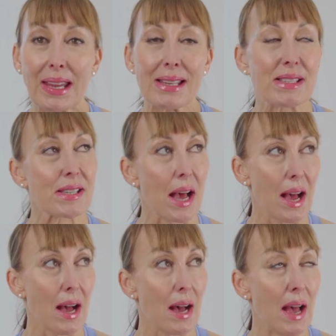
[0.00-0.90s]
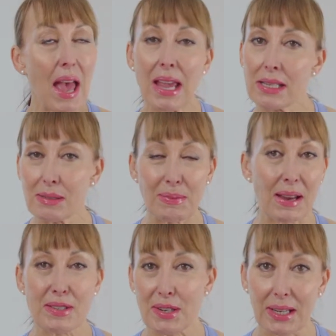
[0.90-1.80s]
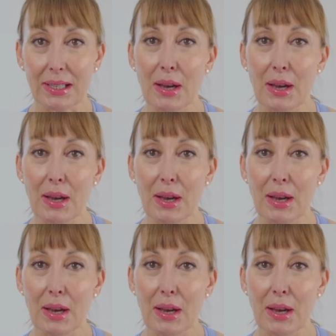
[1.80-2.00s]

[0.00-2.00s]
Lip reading: is asymmetric.